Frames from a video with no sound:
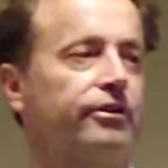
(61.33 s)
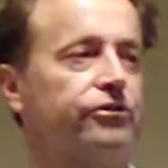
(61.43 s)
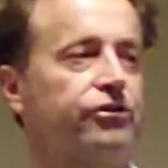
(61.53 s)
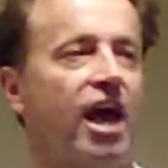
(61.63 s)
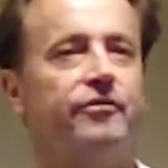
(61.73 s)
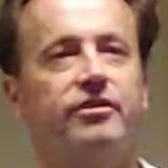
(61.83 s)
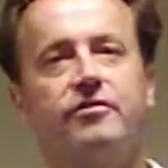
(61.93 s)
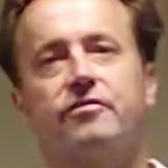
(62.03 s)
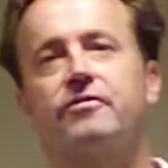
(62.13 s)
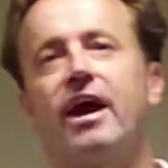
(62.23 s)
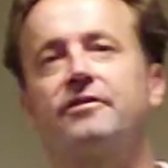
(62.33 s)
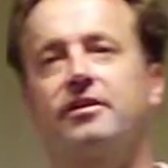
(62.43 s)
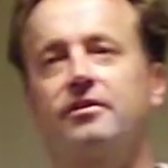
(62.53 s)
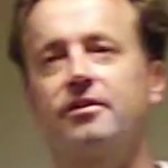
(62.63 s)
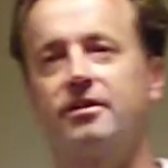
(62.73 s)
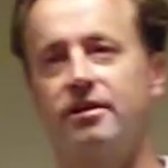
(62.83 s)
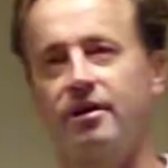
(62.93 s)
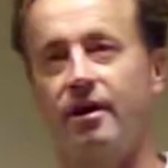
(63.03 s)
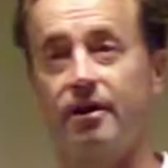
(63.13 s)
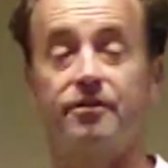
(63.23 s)
savvy of the fact that the
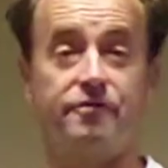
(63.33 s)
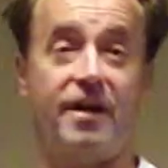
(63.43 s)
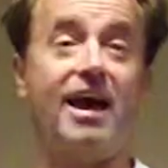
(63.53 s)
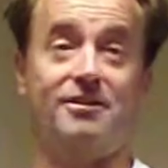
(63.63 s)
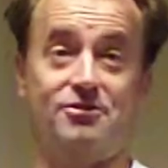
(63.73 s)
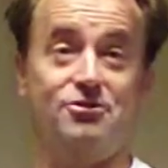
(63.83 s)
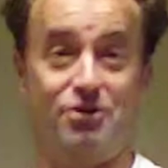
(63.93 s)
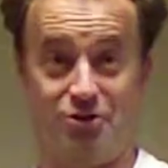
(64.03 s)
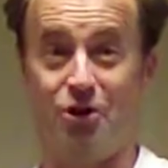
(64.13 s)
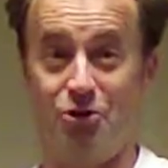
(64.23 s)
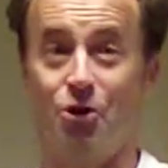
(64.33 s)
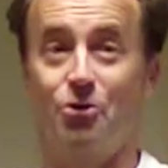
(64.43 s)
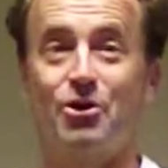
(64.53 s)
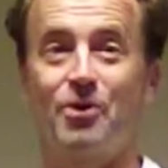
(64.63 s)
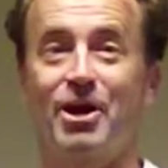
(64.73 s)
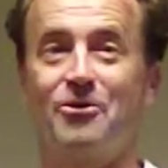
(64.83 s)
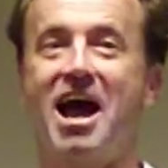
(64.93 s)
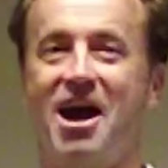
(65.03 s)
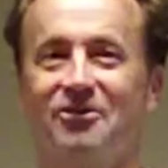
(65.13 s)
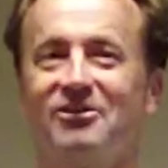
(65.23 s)
fans know their way
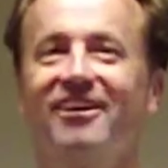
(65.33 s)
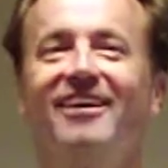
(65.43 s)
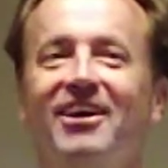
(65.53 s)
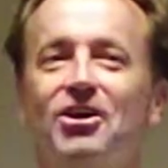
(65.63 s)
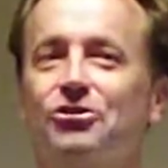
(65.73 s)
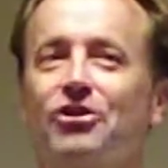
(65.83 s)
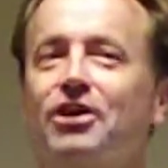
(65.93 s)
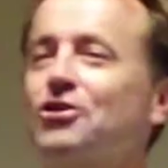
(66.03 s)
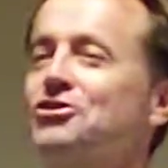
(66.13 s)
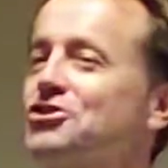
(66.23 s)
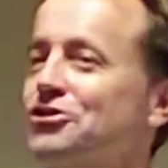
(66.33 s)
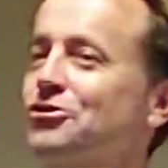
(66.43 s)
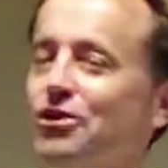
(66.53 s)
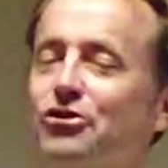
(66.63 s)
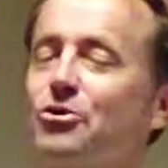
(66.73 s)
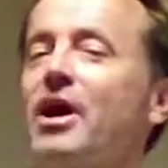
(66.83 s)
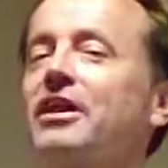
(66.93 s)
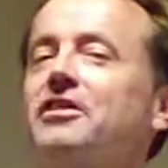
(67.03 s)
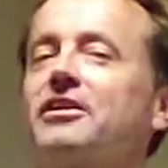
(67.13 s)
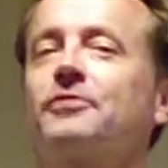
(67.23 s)
around, so they couldn't just sort of do
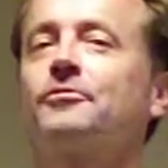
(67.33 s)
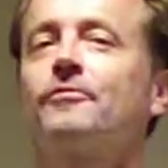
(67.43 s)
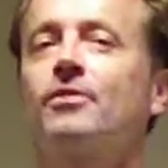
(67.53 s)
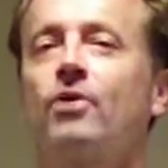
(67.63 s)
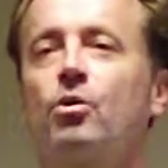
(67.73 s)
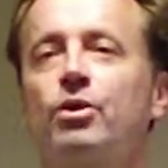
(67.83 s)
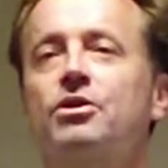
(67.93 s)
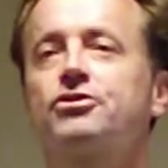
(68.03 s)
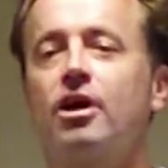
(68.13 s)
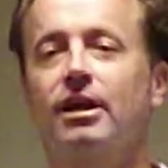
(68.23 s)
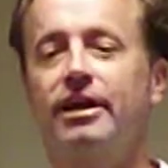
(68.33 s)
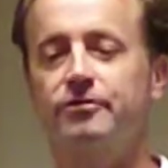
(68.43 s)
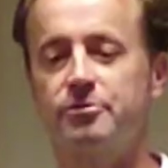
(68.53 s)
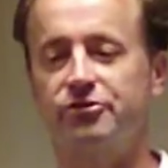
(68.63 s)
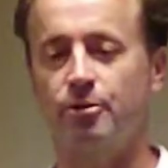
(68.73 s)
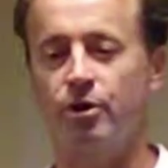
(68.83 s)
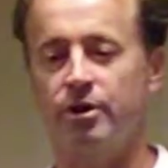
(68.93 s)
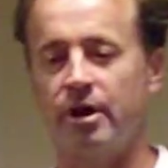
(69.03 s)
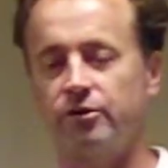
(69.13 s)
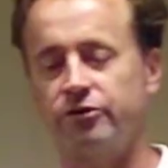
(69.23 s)
anything. Right? We once got a letter from someone
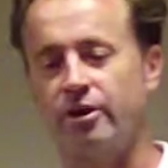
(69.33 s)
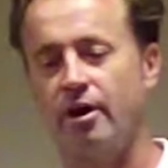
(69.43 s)
that